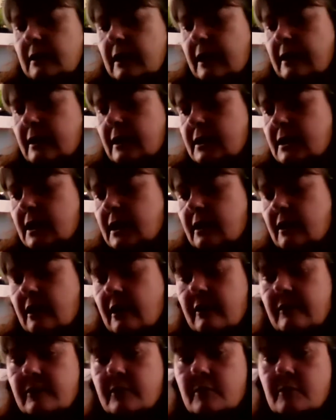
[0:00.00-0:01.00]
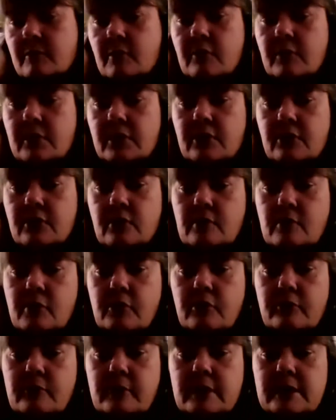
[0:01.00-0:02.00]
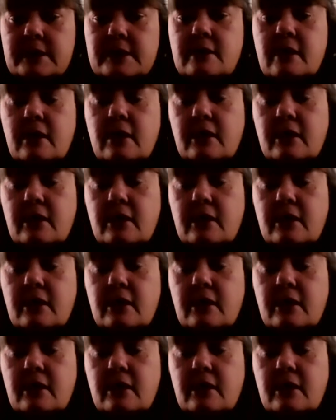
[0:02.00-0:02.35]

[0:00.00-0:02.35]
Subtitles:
they need to get comfortable with your movements,